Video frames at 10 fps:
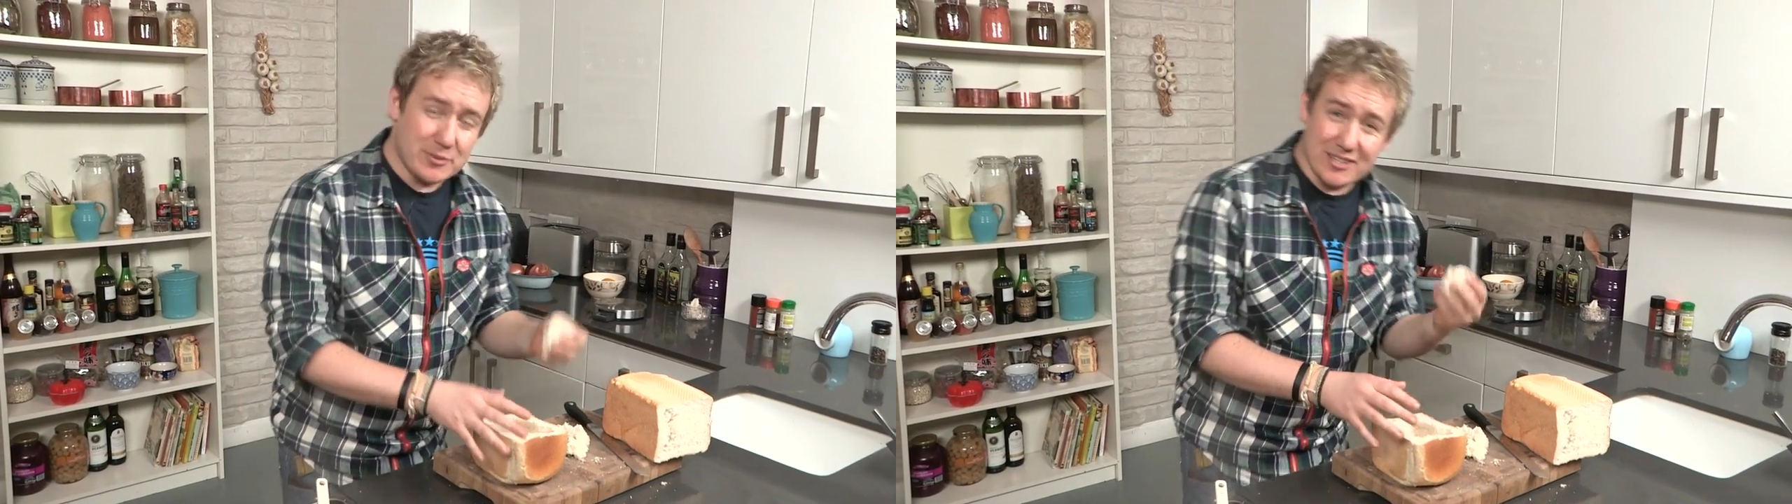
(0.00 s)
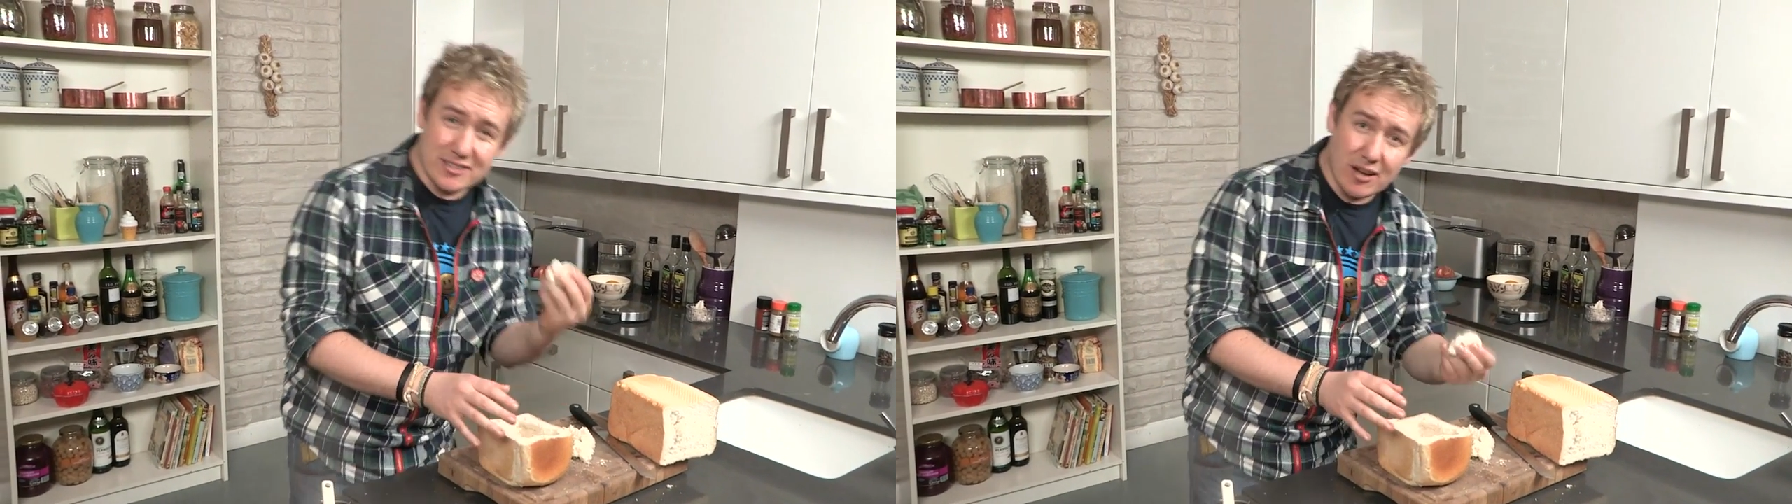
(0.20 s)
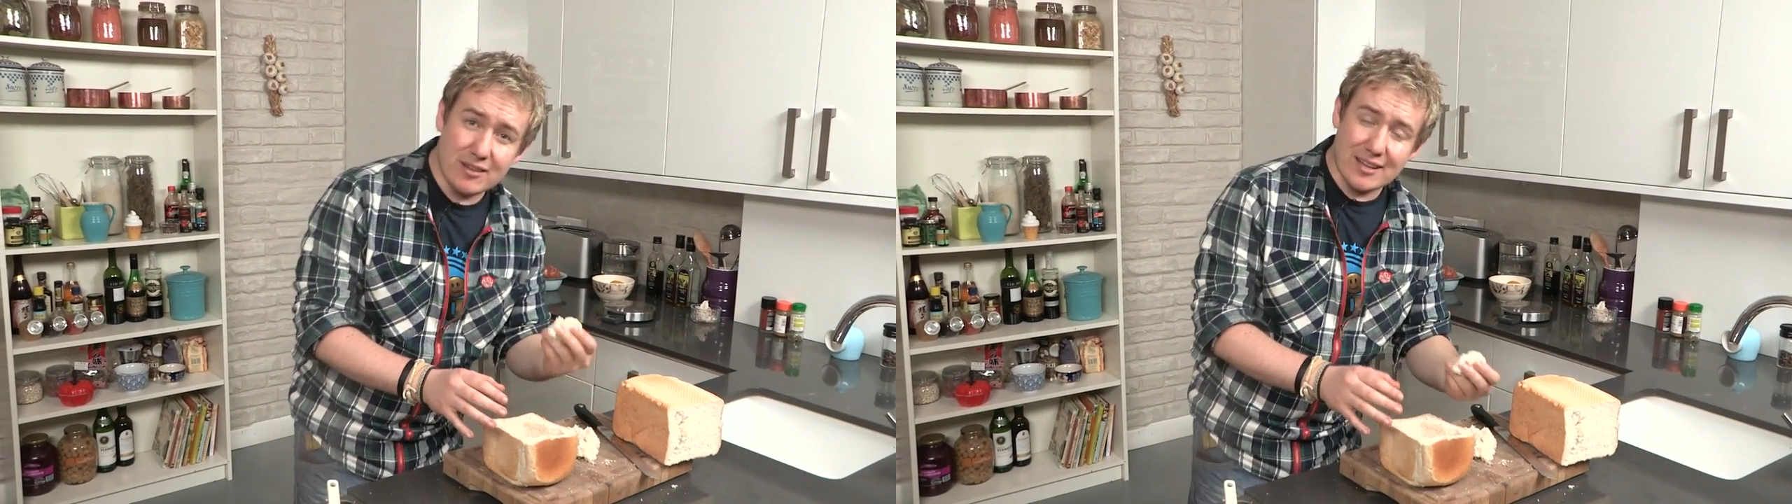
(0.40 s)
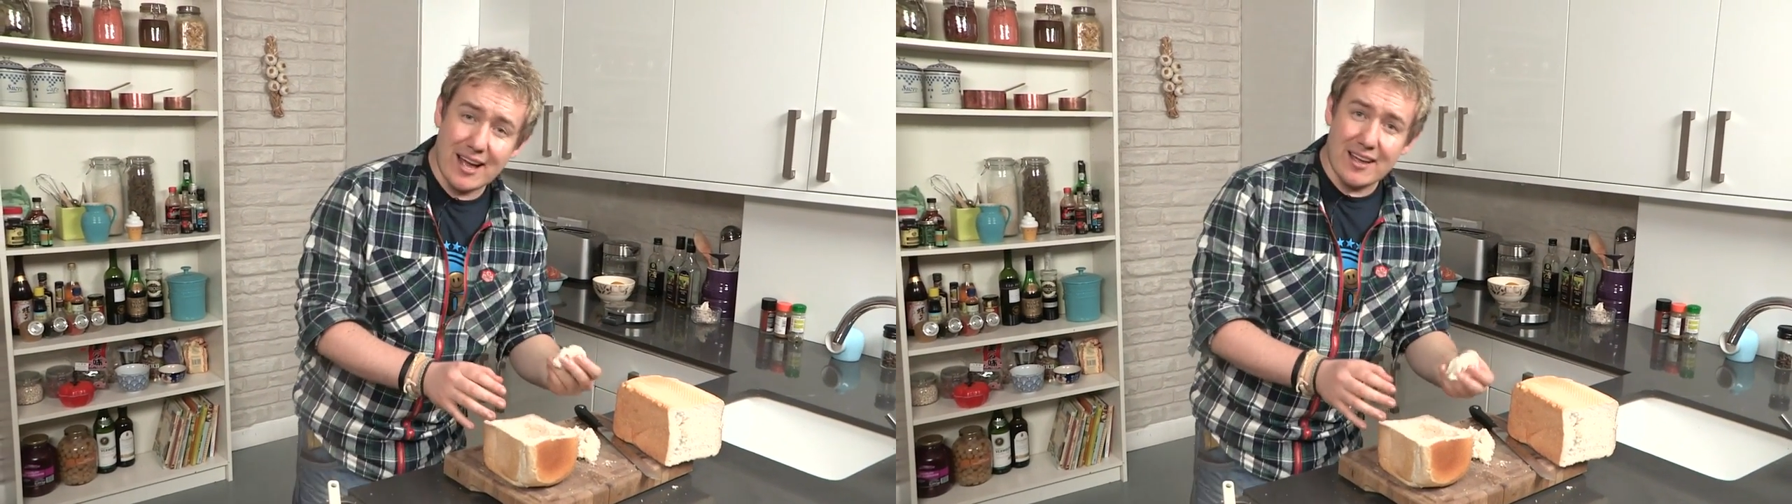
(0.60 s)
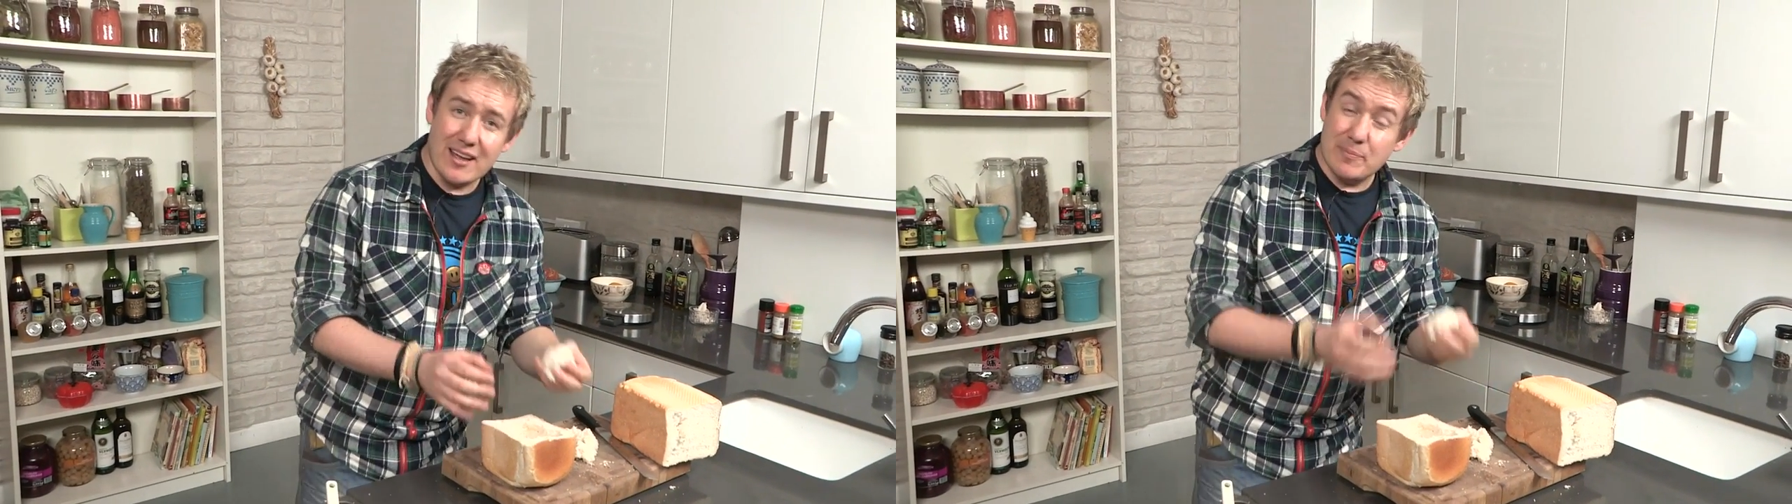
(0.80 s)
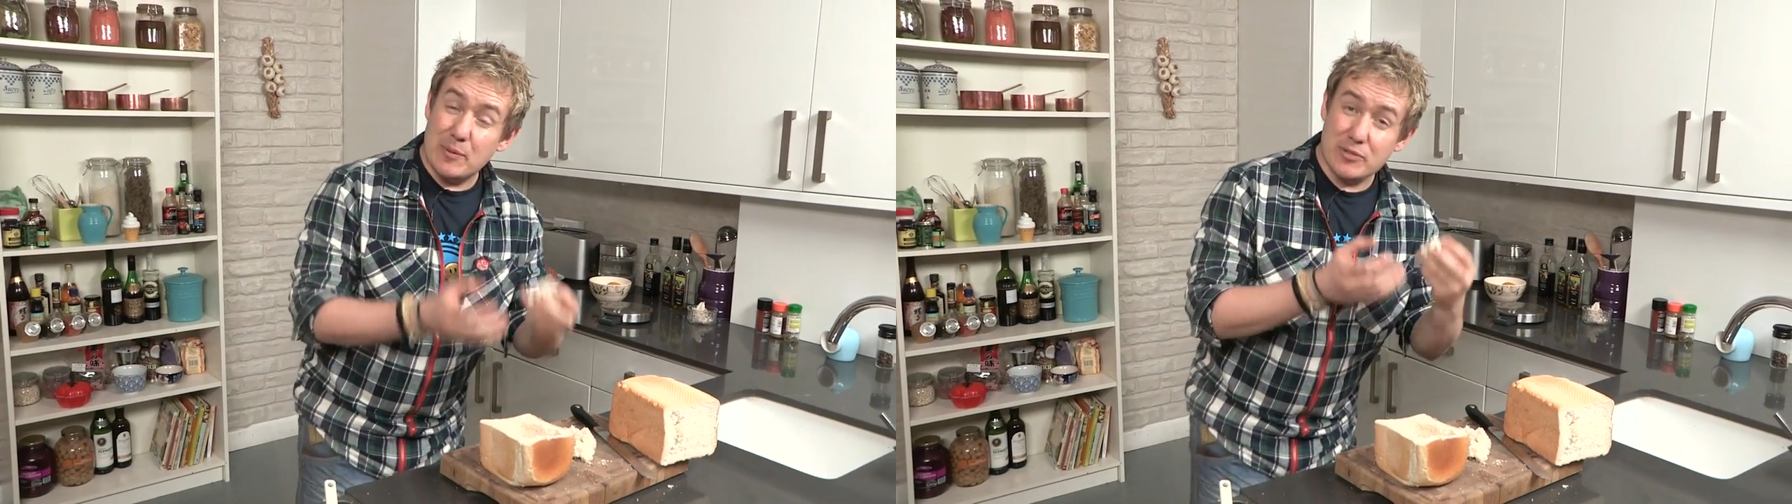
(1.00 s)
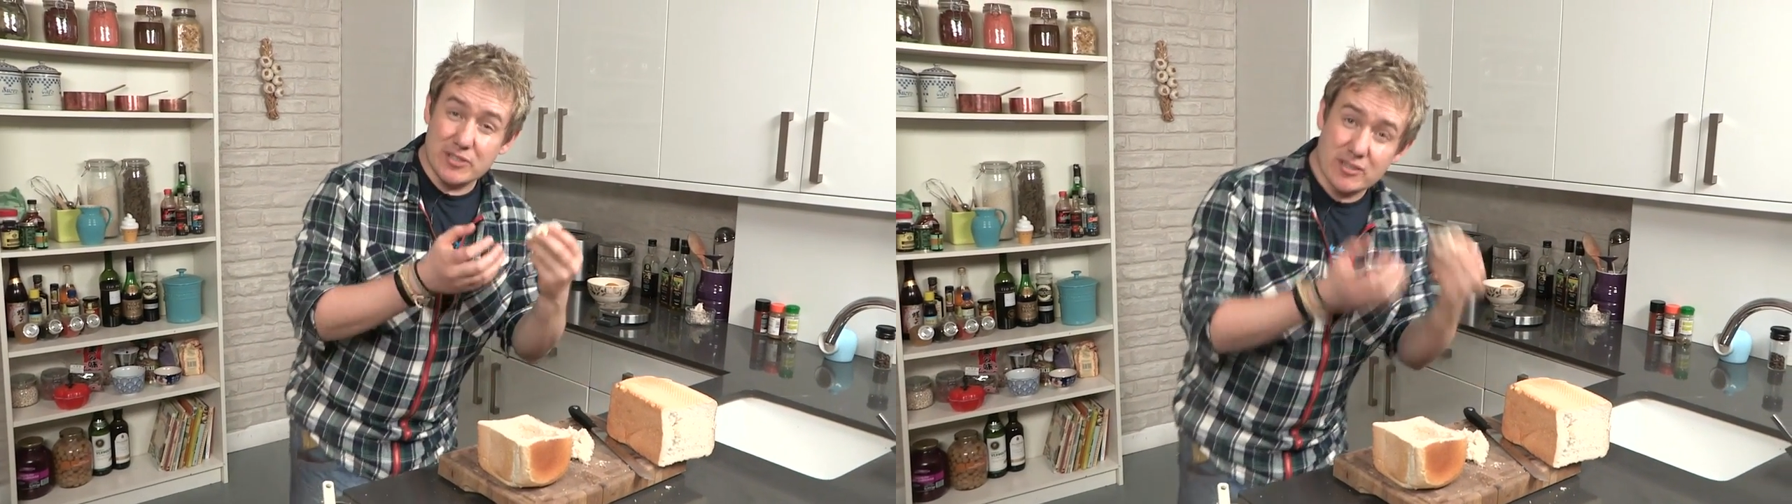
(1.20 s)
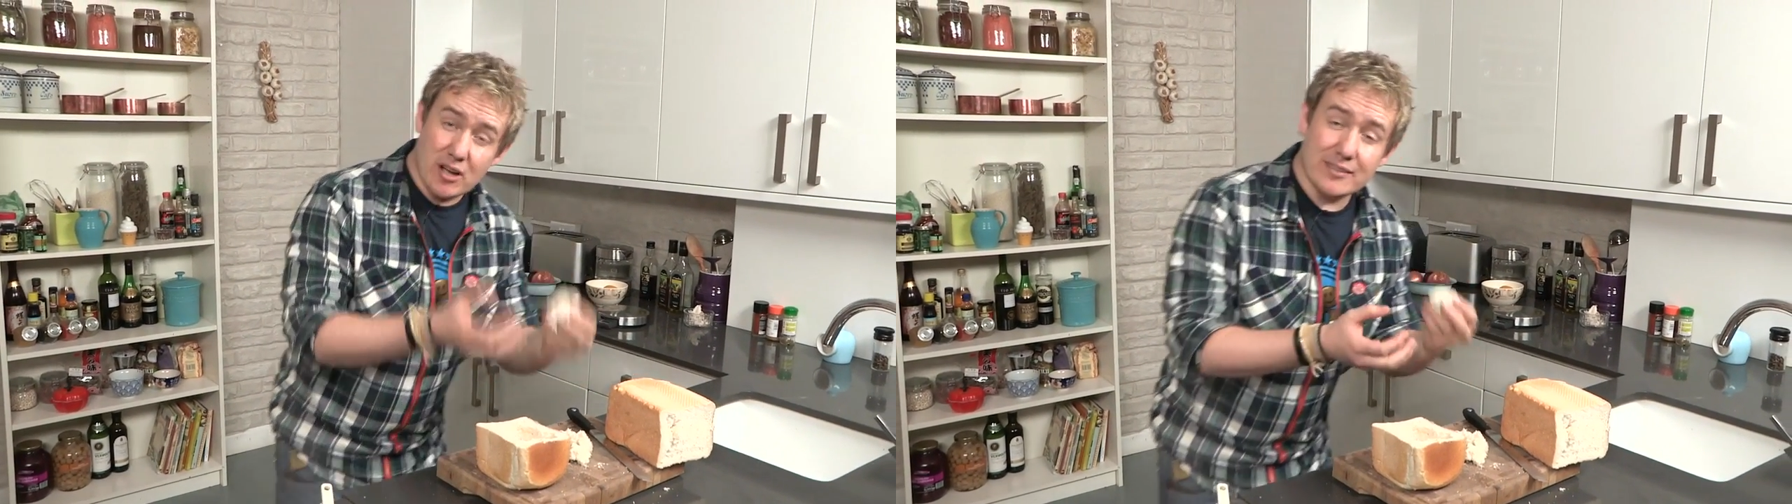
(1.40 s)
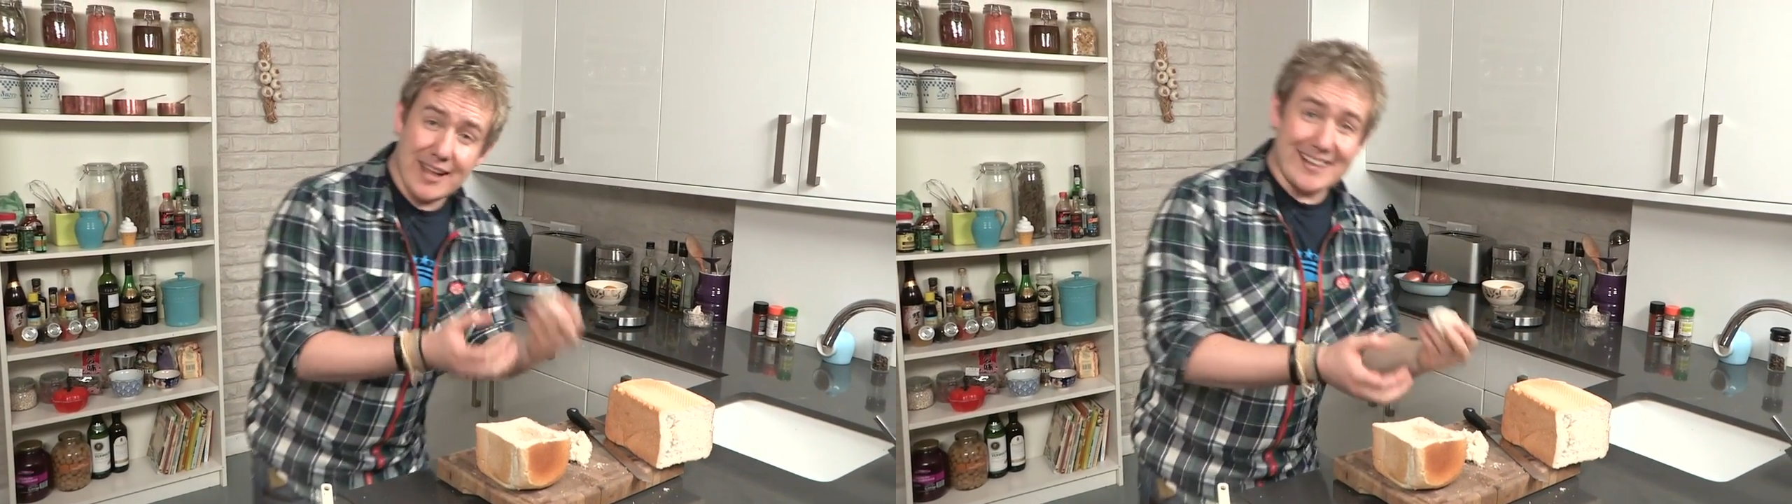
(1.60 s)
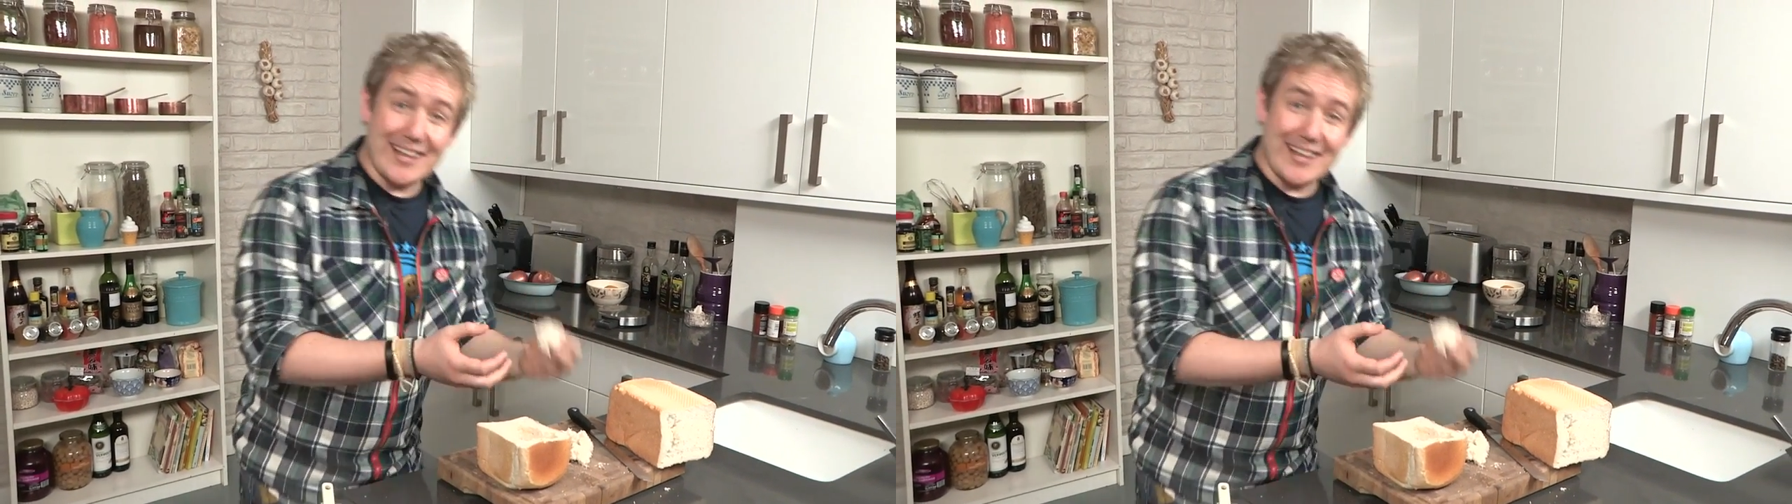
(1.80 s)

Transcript: gonna dunk that. People used to dunk that in